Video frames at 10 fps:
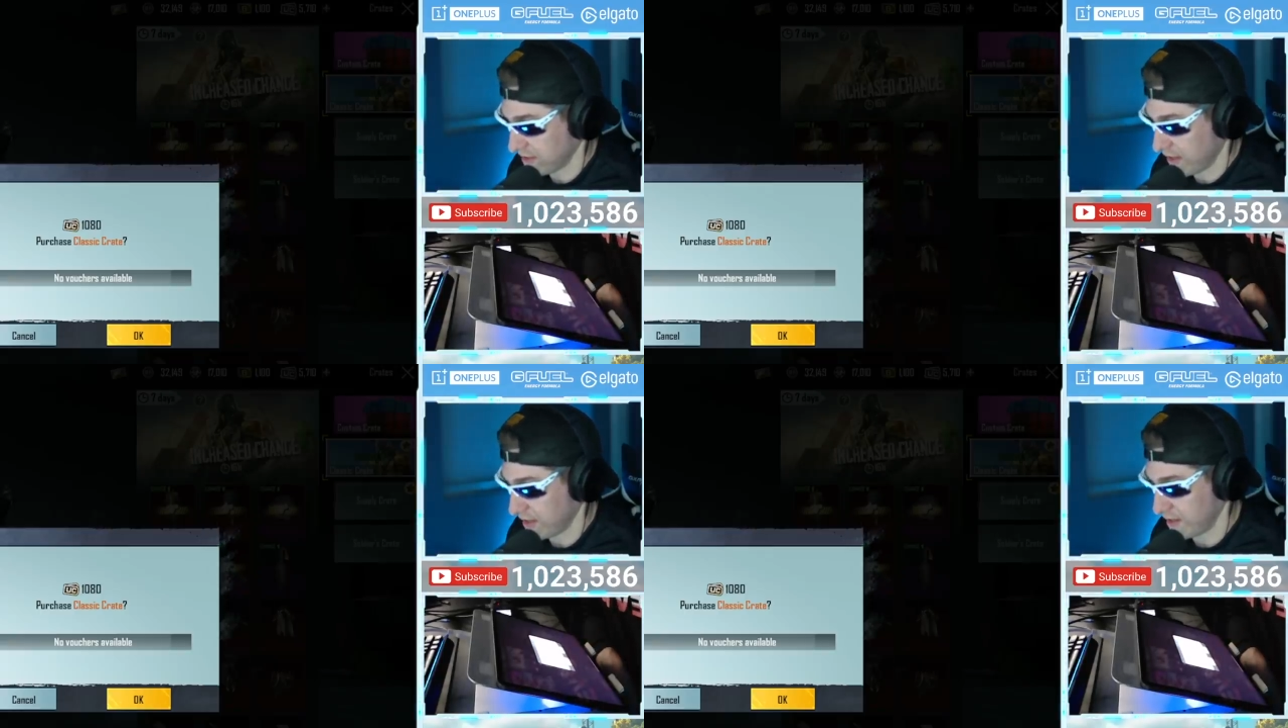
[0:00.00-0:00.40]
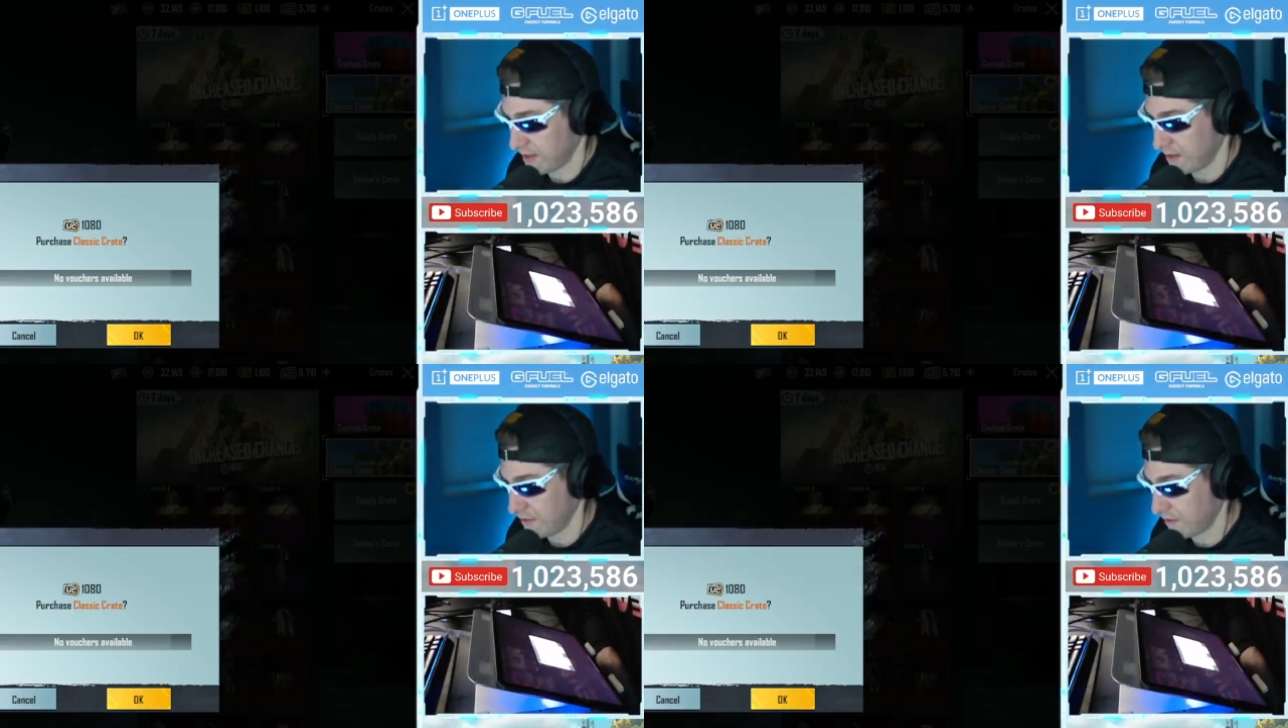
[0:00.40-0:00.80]
I can get
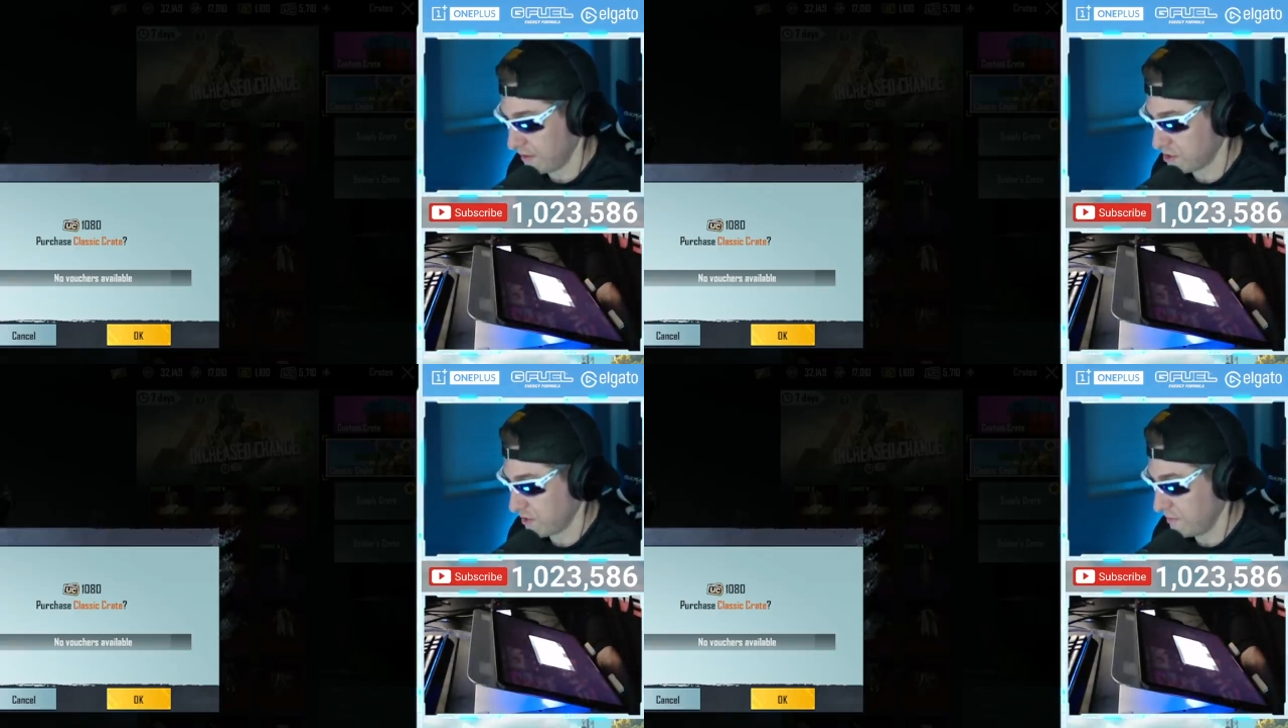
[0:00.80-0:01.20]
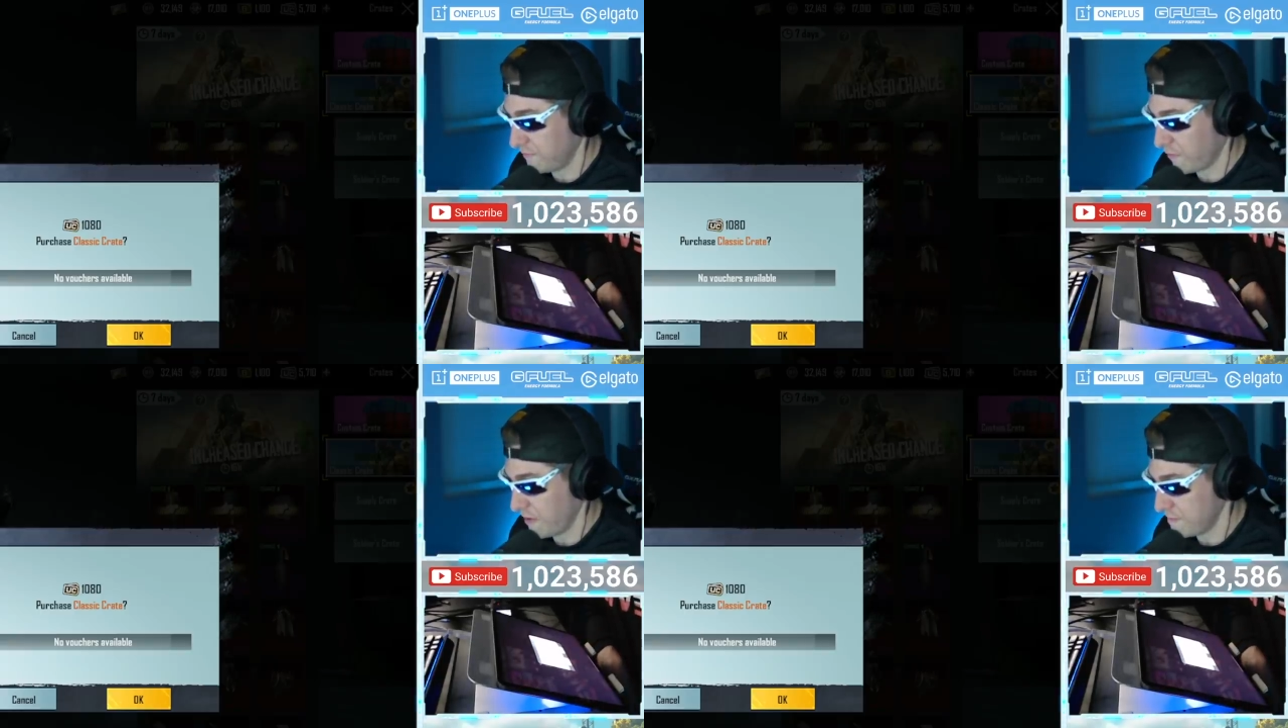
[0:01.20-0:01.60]
another Glacier
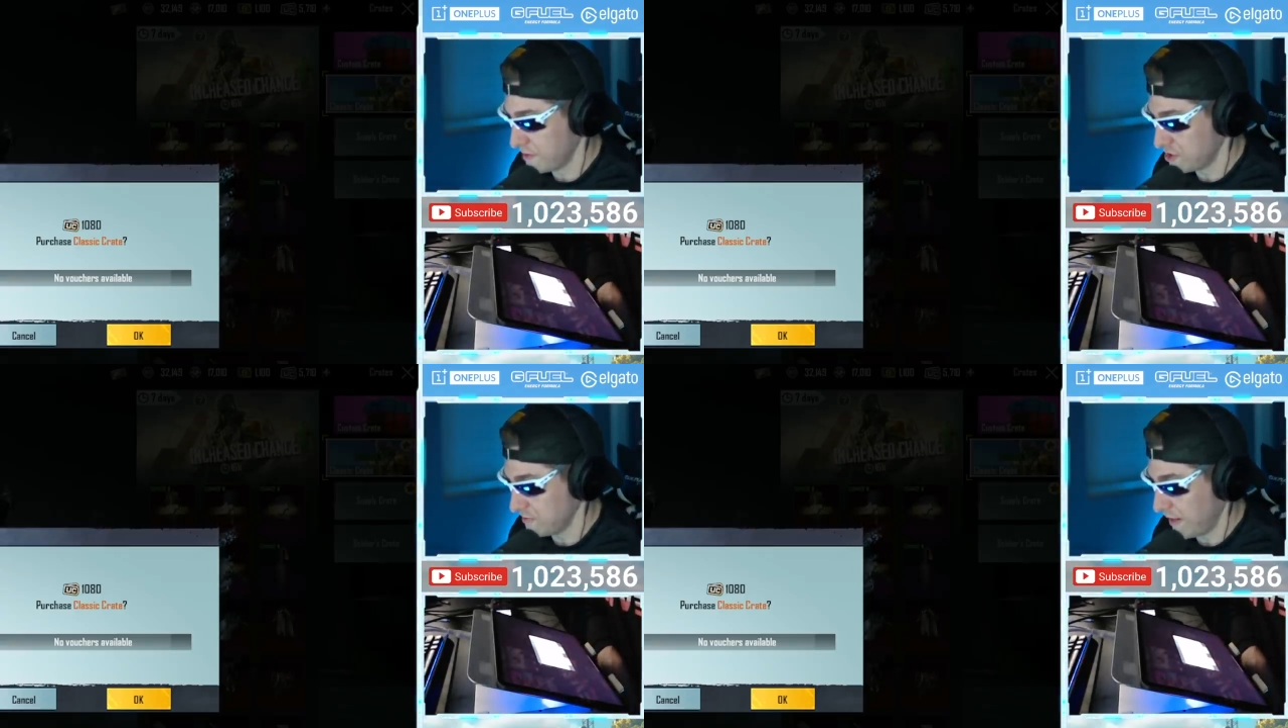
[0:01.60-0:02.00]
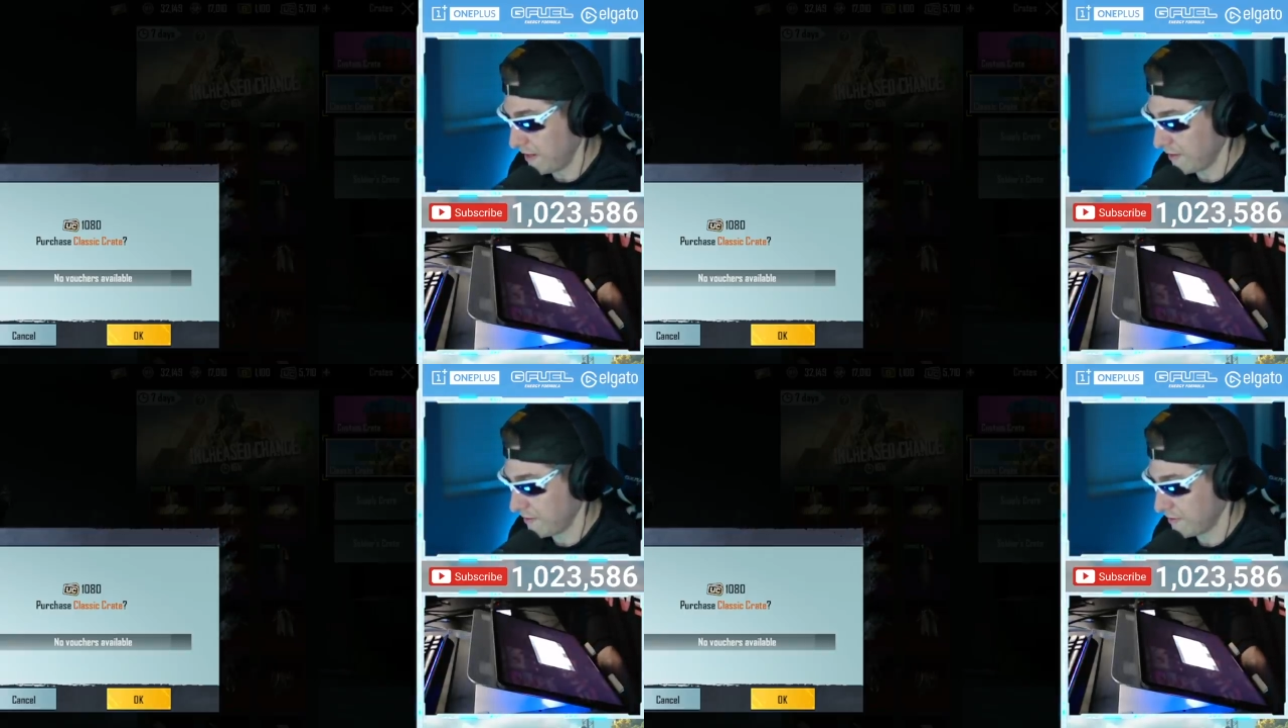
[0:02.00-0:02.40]
M4 on
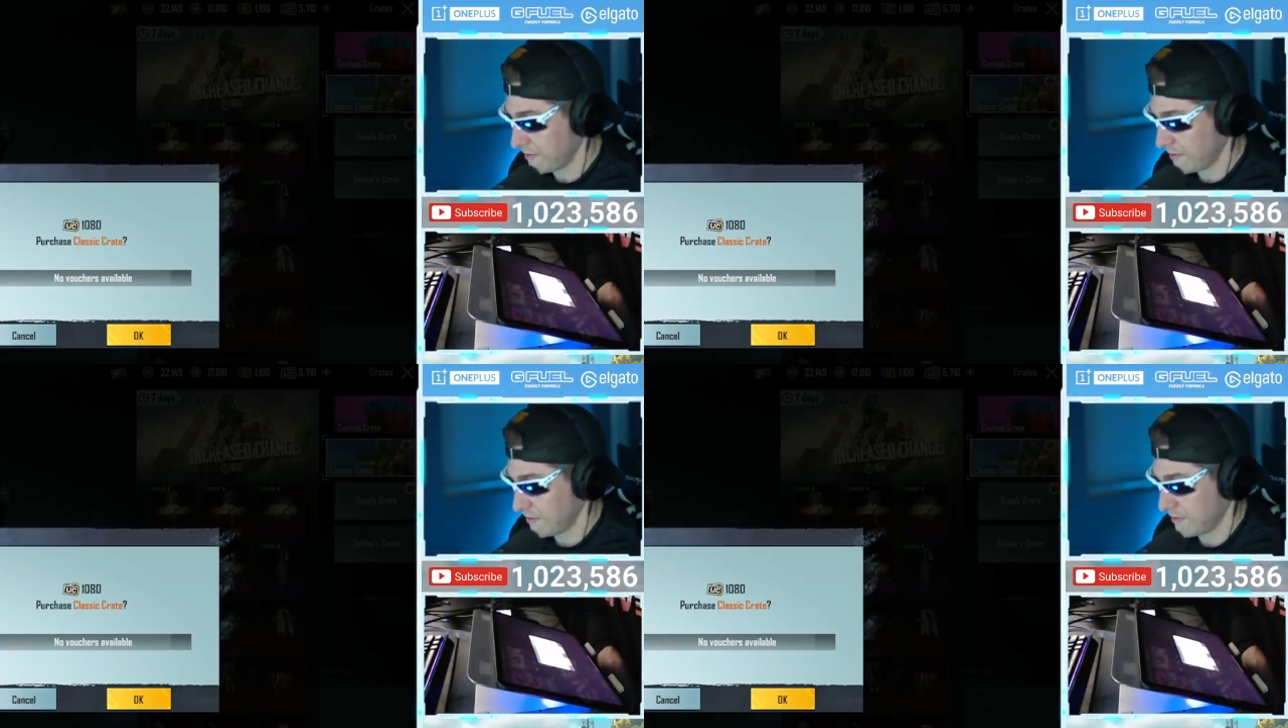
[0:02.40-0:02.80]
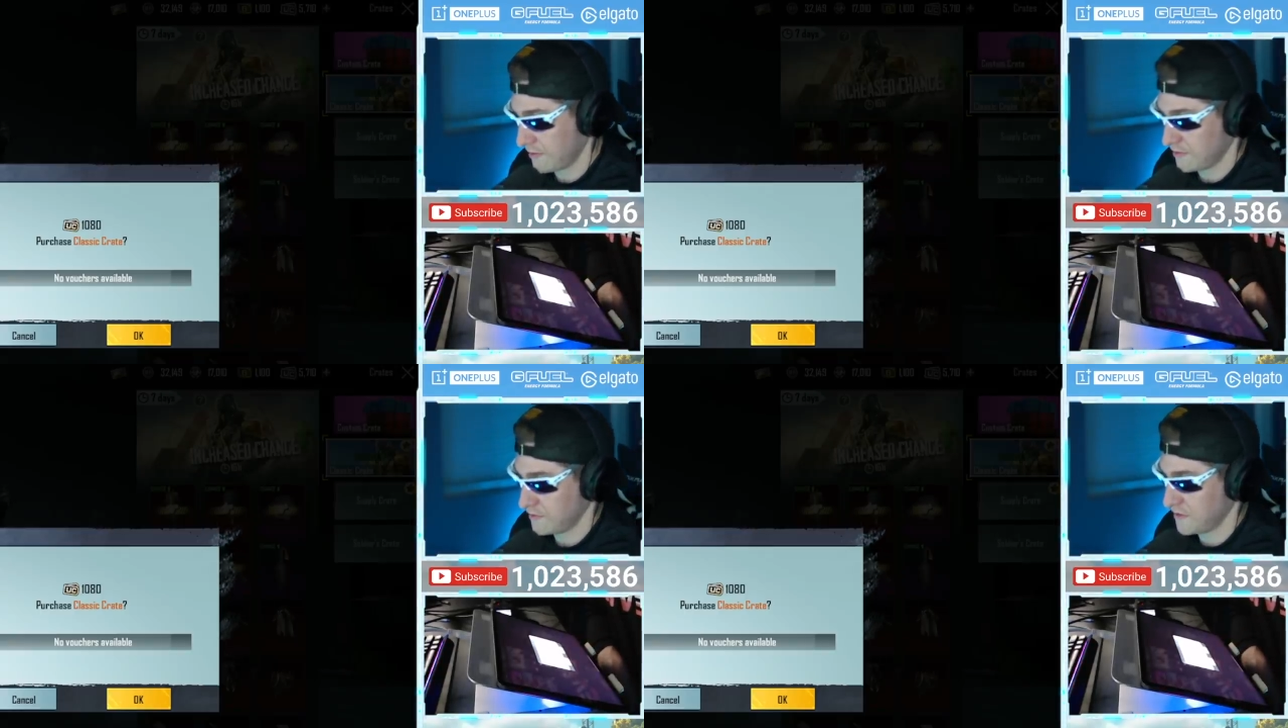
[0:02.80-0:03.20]
BGMI?
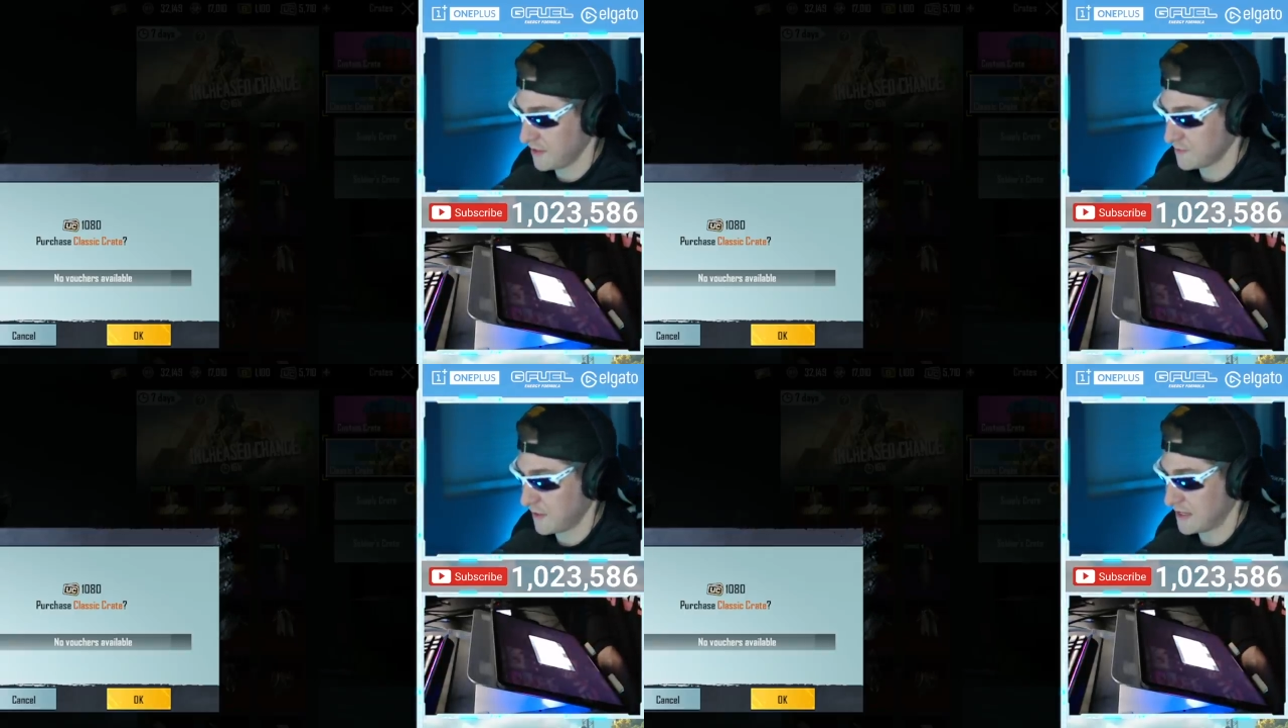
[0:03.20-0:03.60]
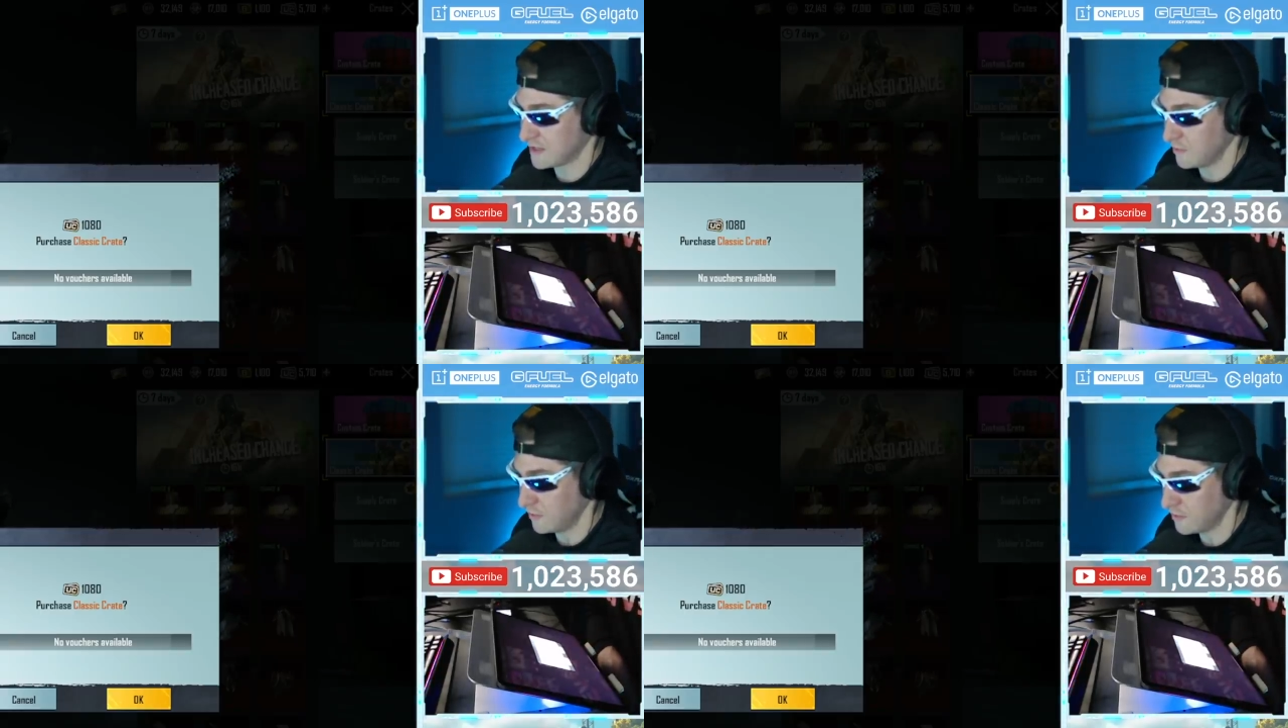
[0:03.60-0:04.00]
Do you think it's
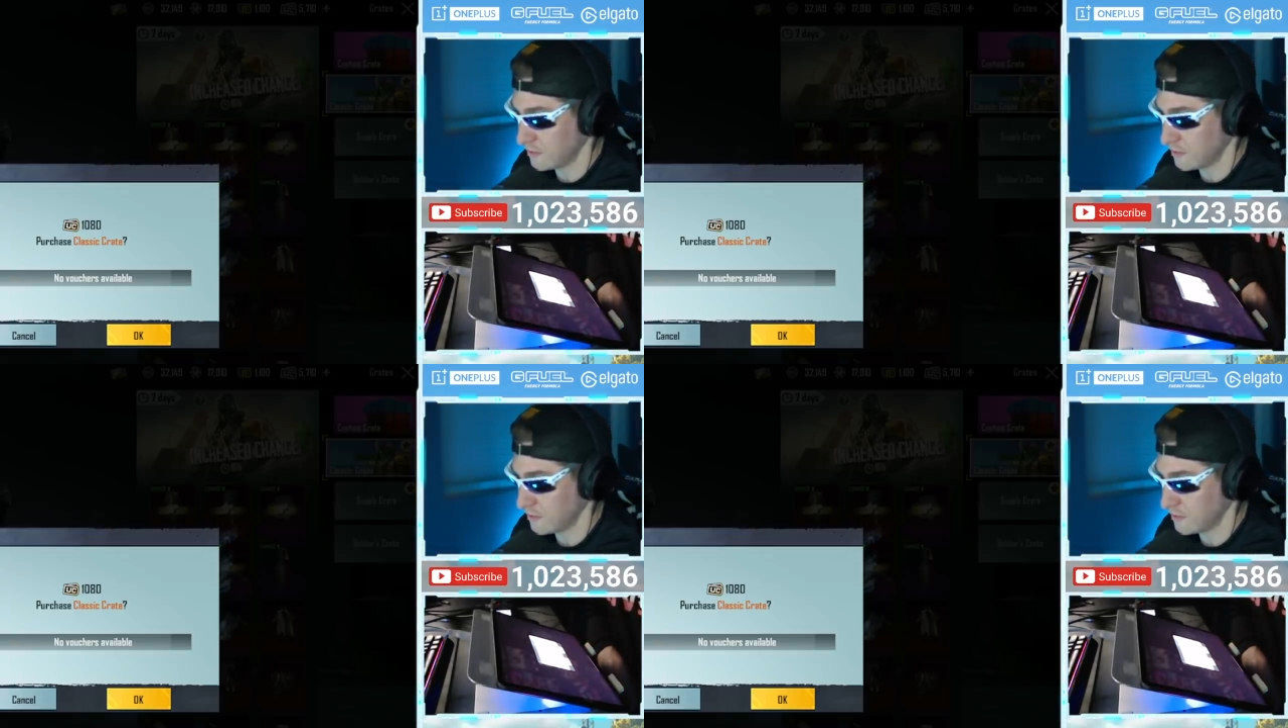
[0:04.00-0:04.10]
possible?